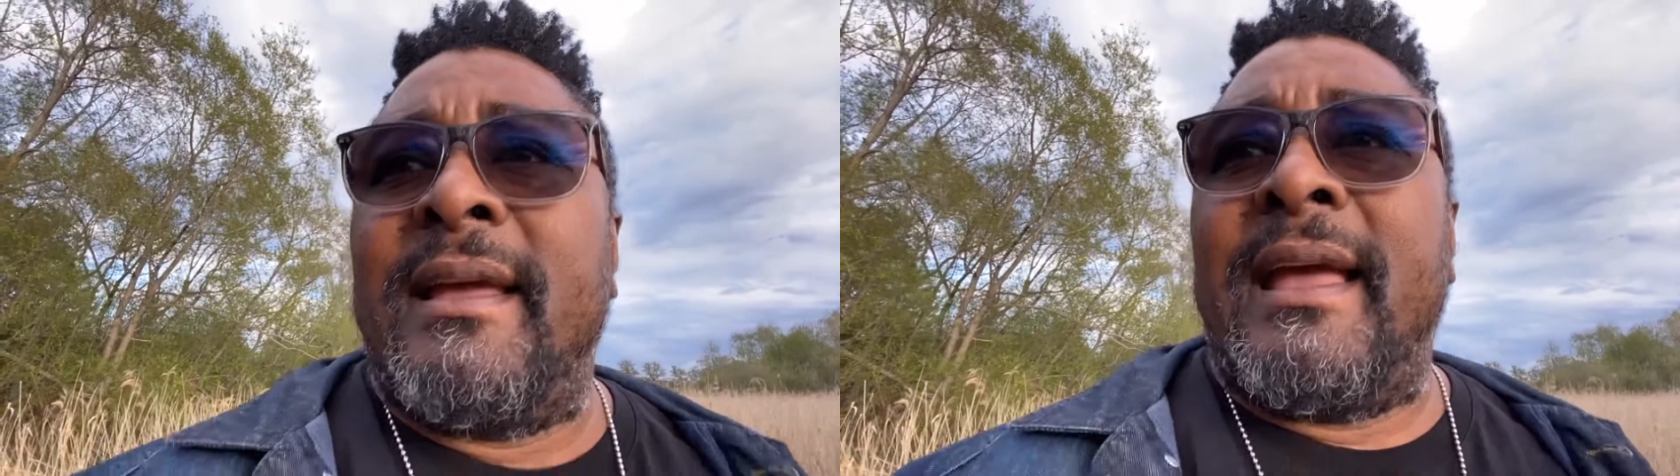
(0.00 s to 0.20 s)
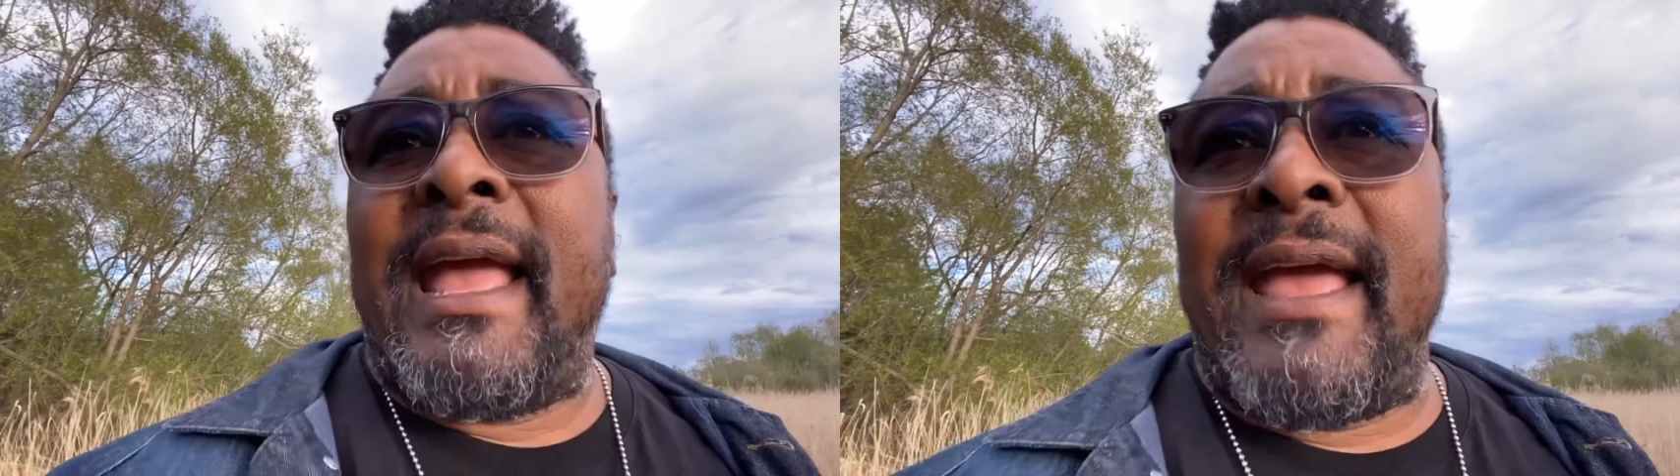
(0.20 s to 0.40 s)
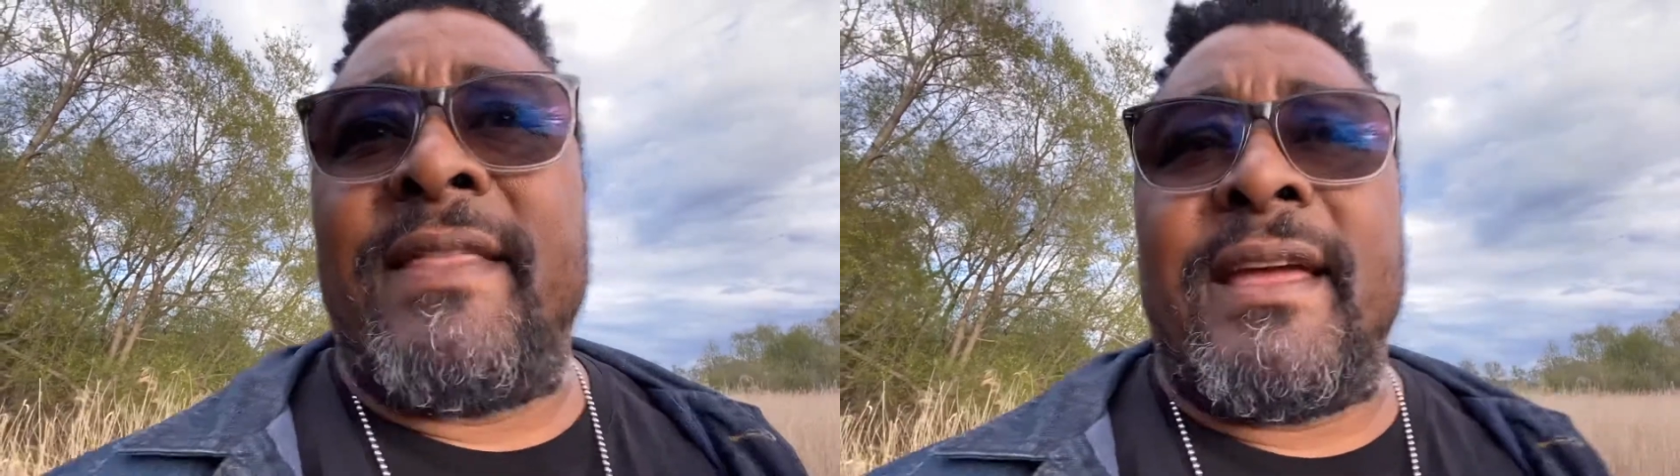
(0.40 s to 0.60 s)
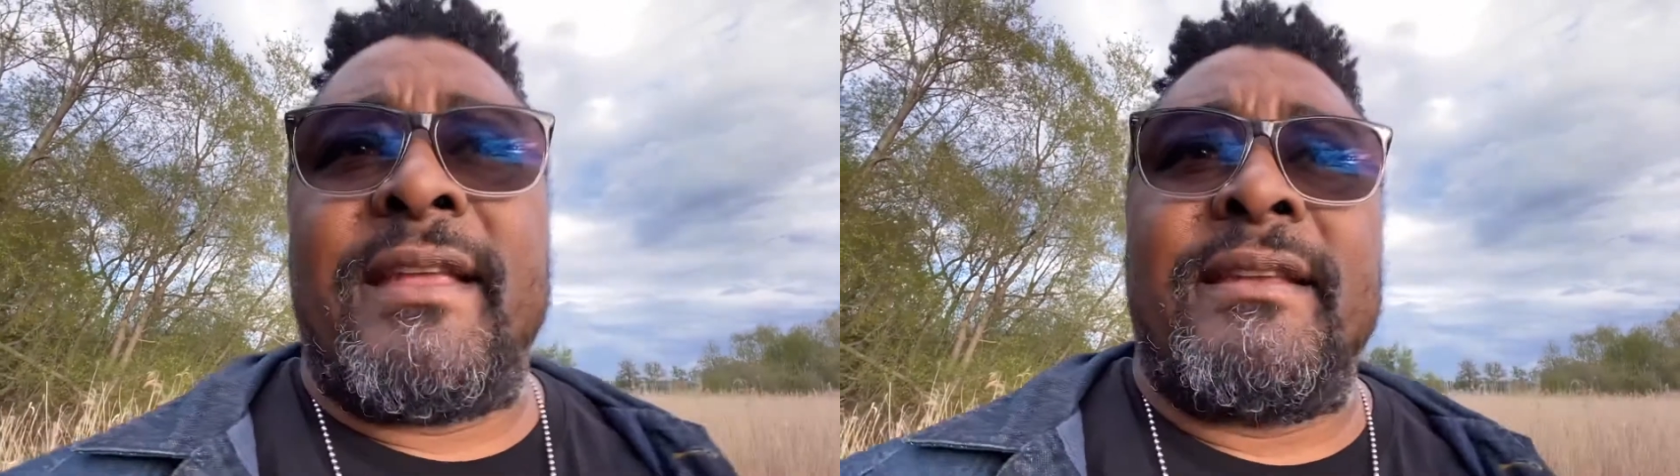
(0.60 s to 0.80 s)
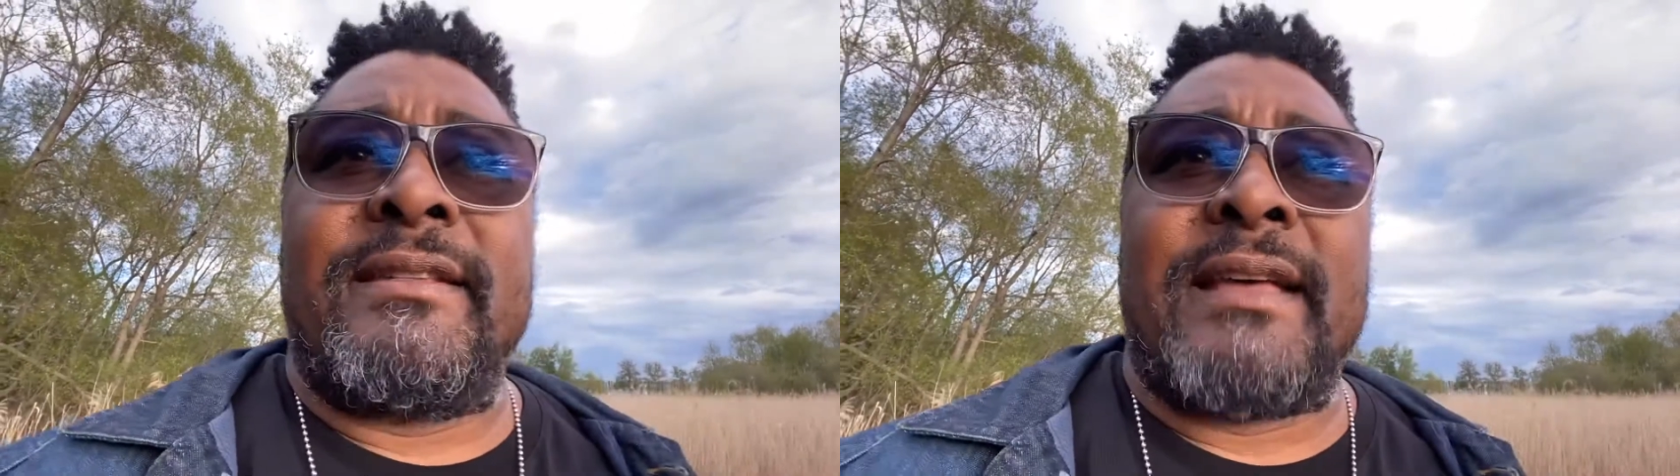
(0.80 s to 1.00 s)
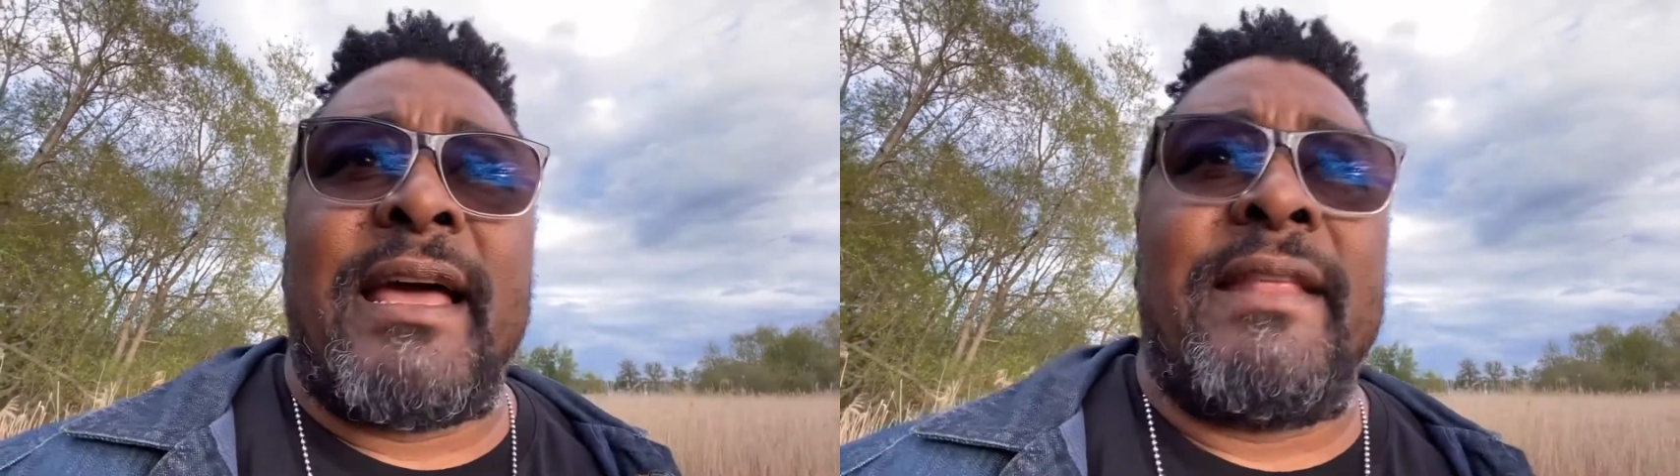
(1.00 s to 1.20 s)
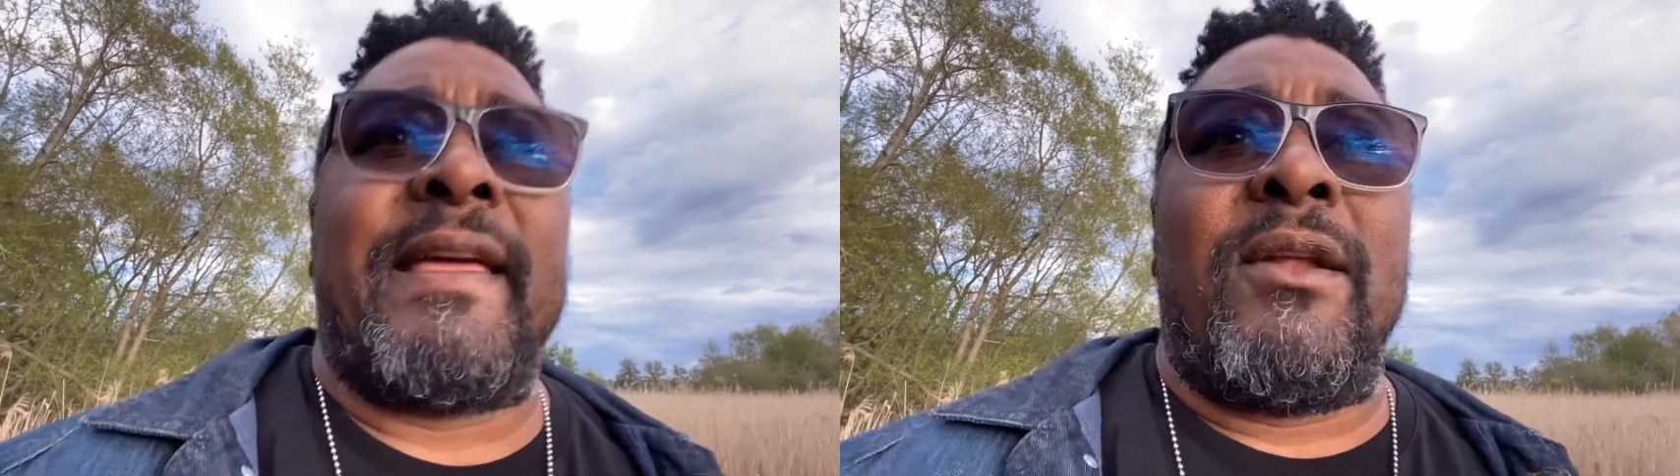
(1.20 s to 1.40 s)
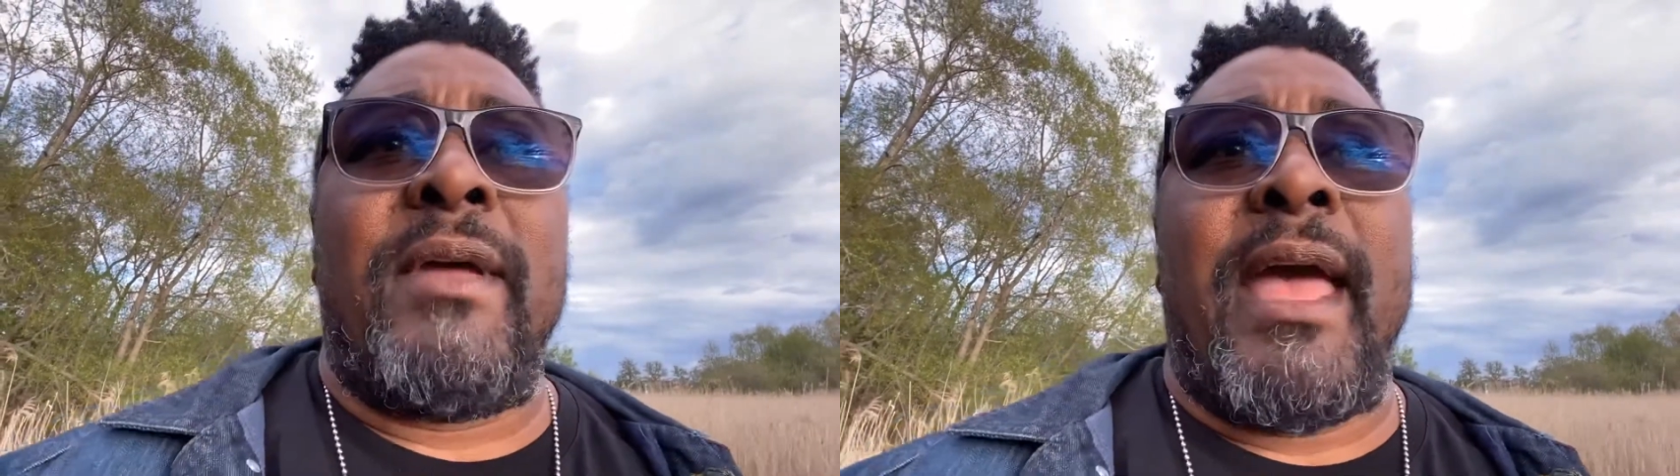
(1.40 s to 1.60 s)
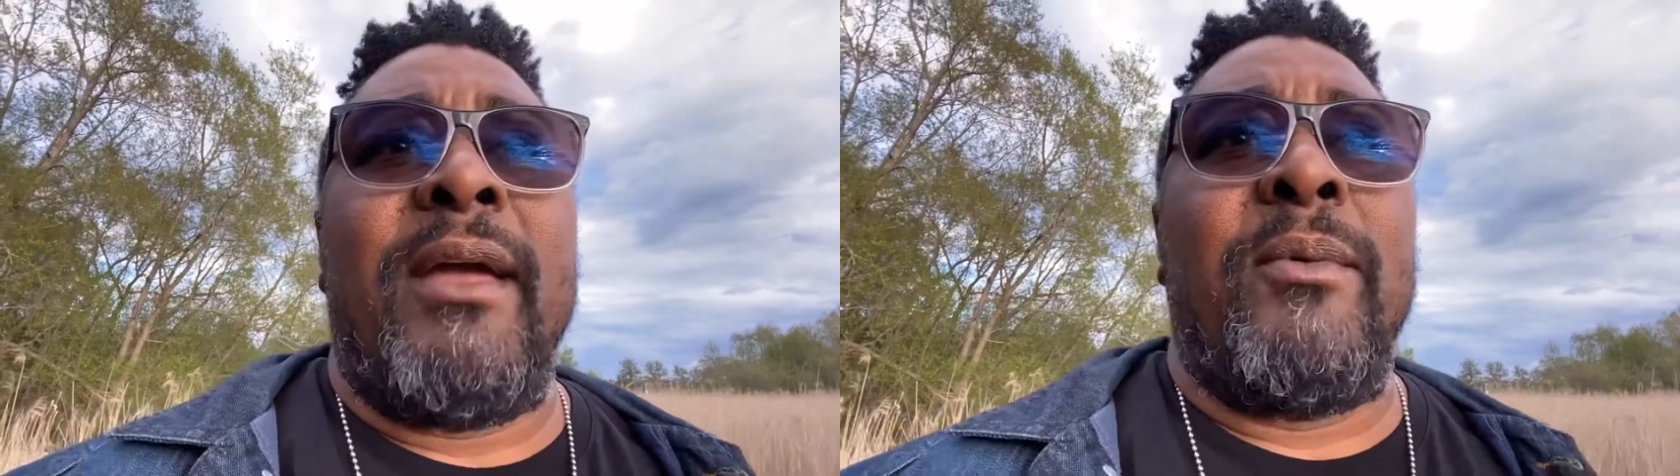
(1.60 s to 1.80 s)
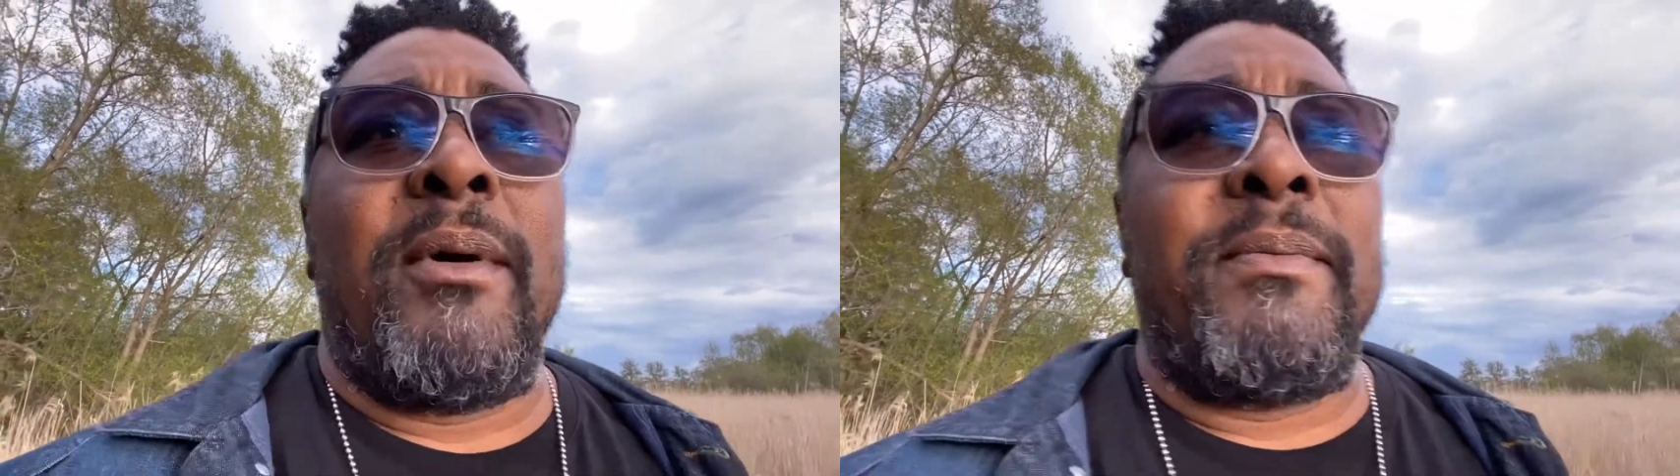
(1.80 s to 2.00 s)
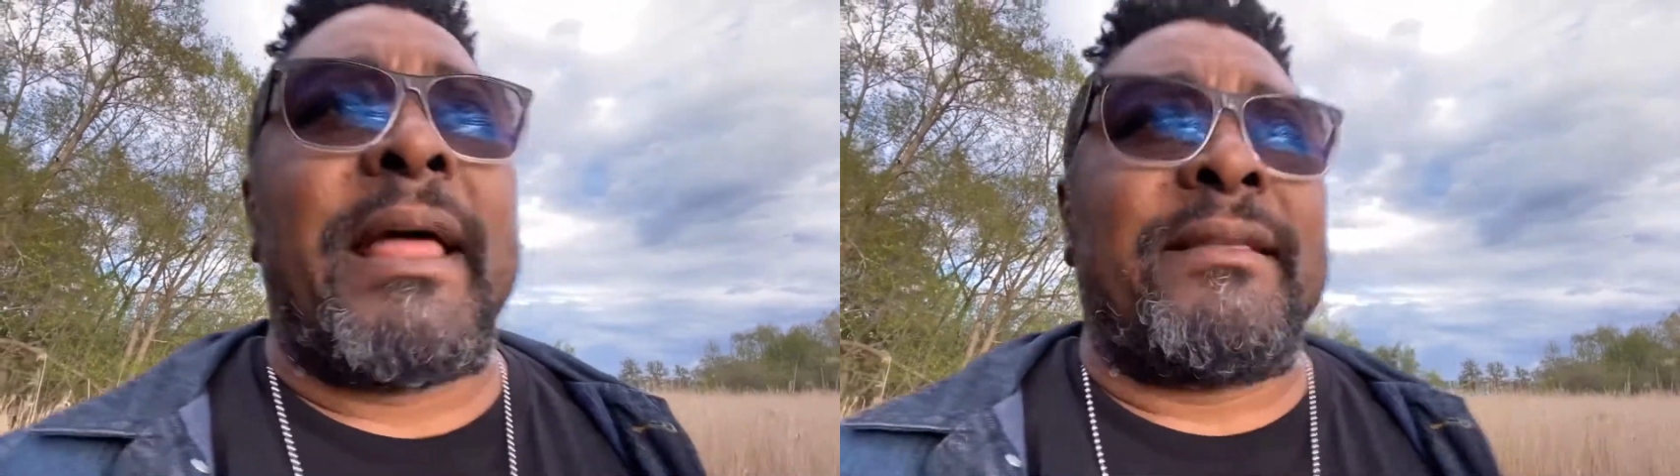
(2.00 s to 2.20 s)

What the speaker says: and then decided that okay, well that's,